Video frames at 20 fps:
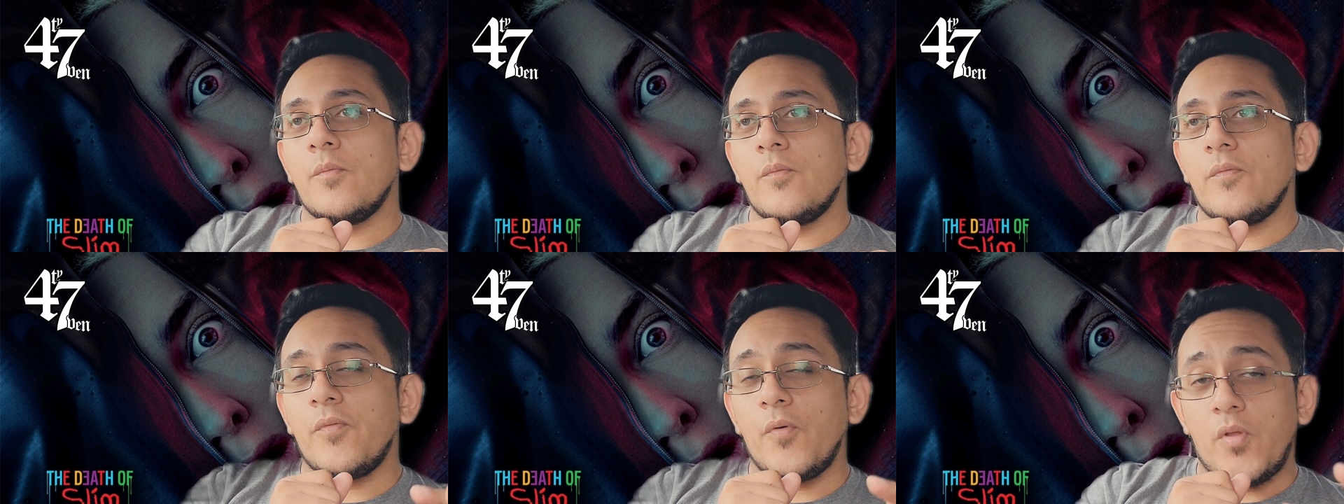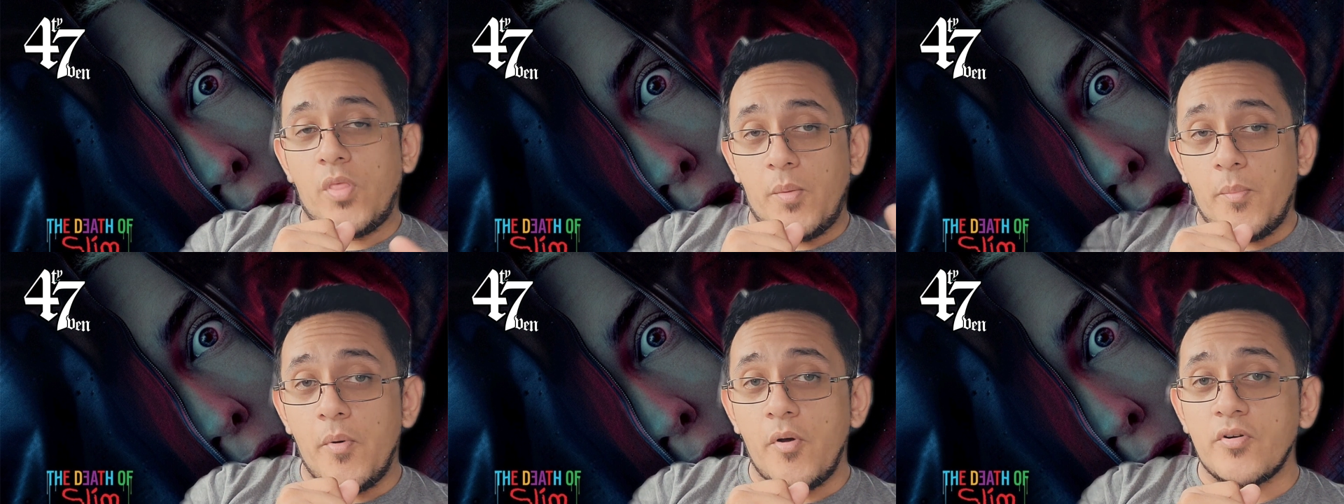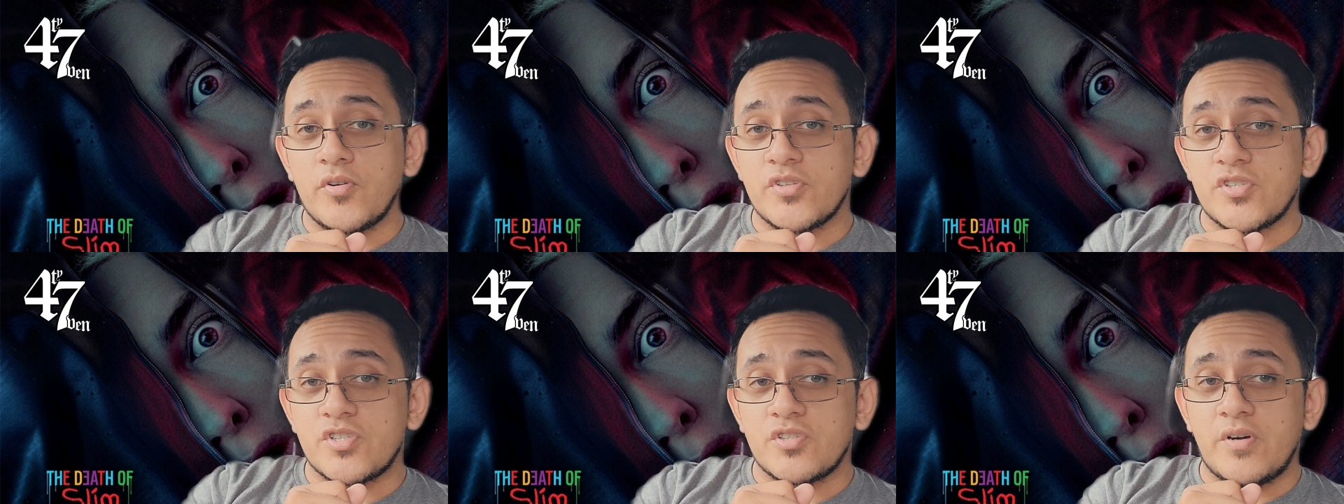for the
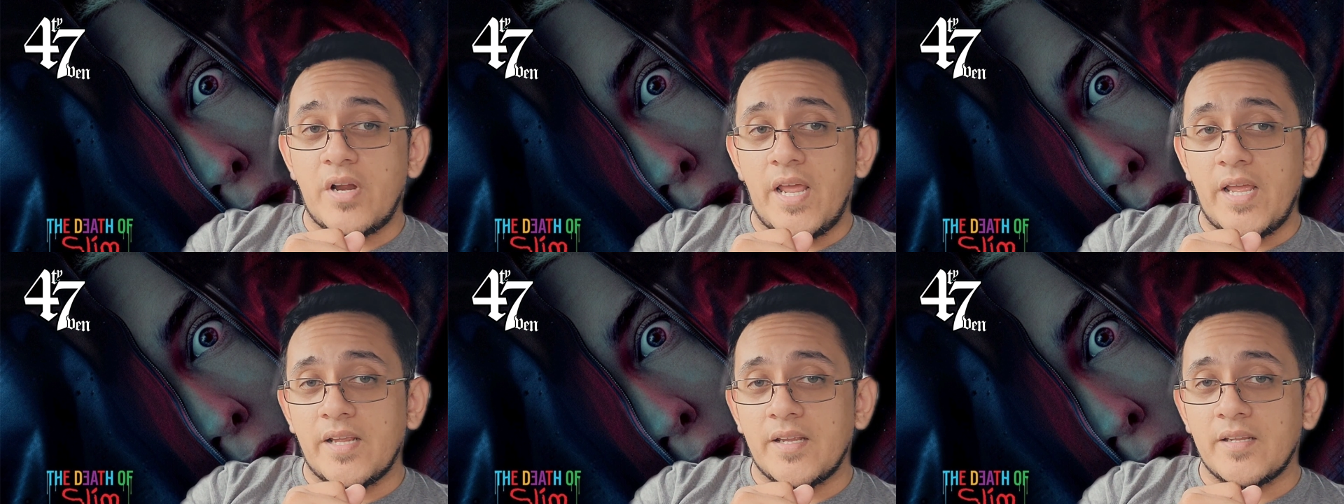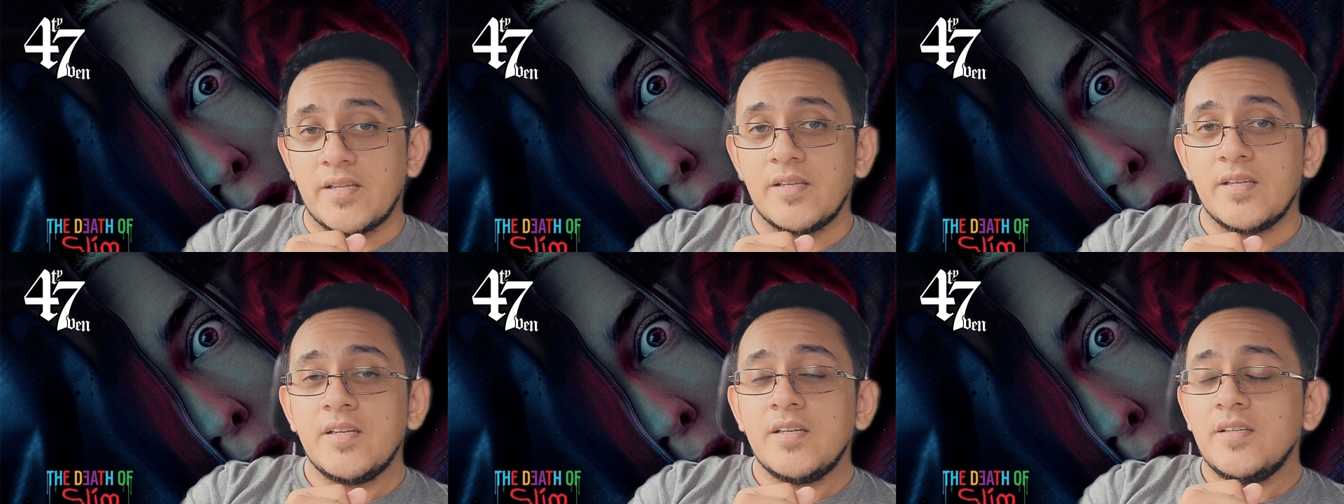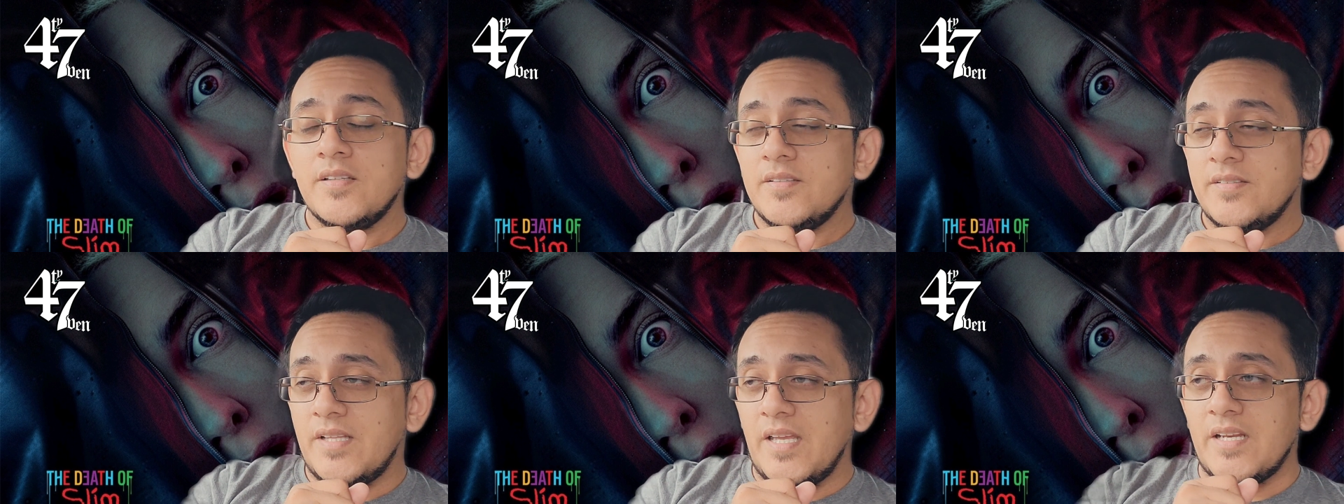bonus track.
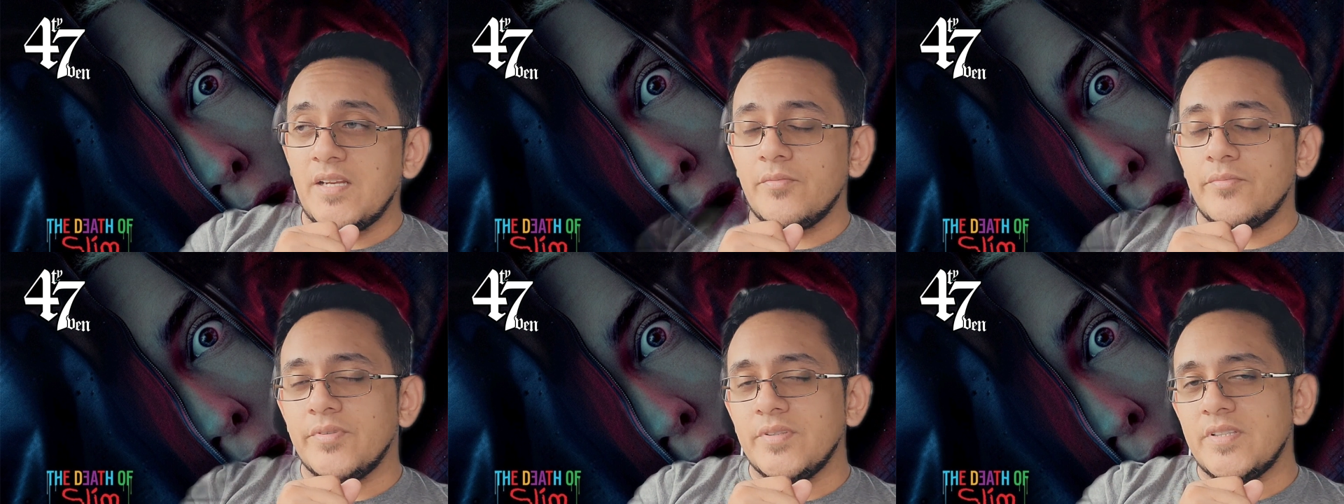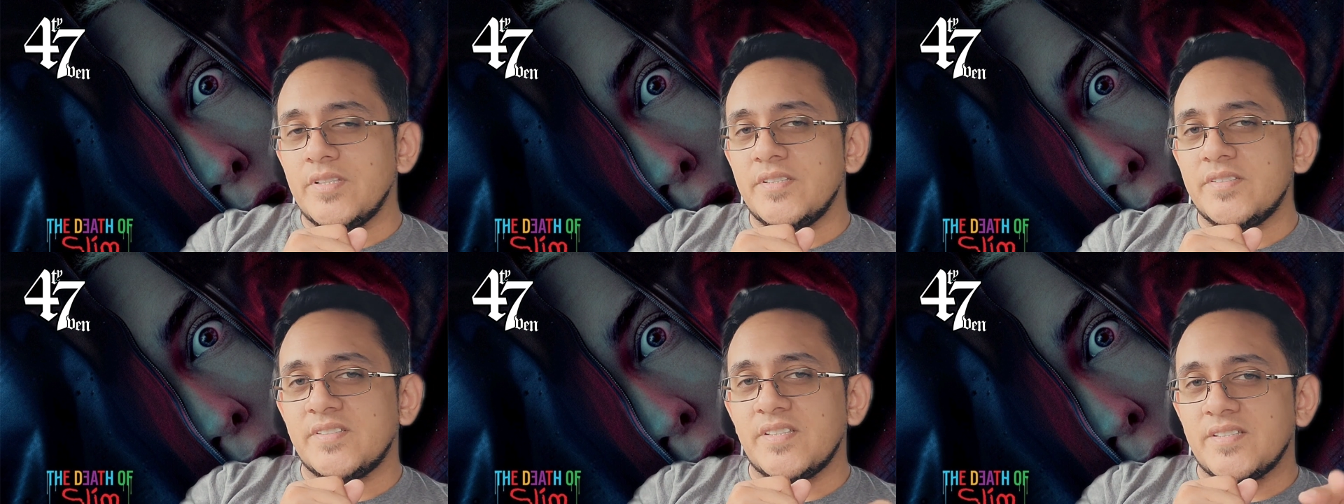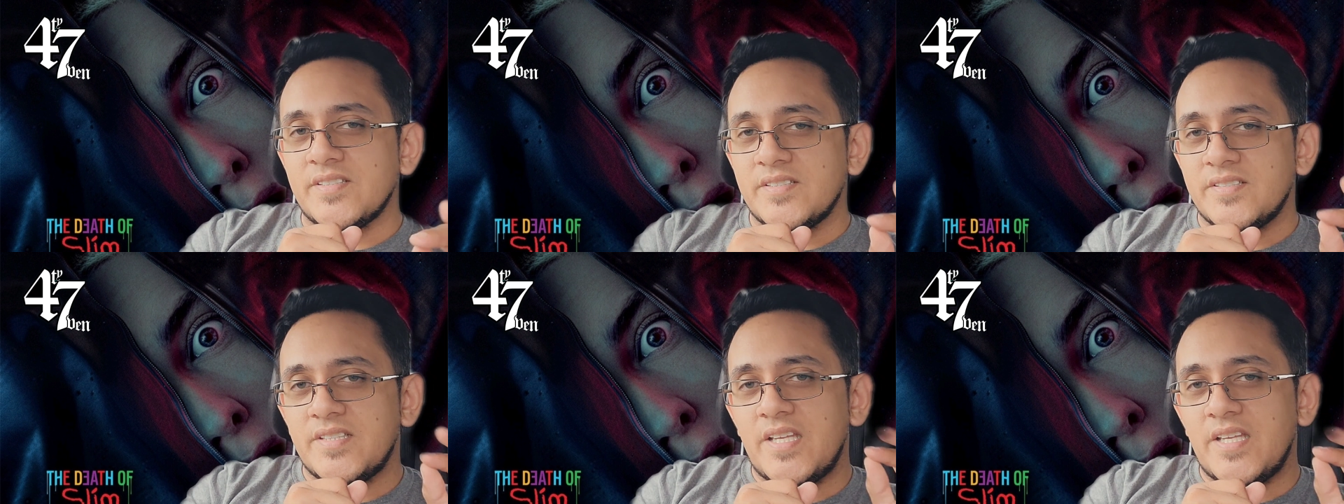Then he released a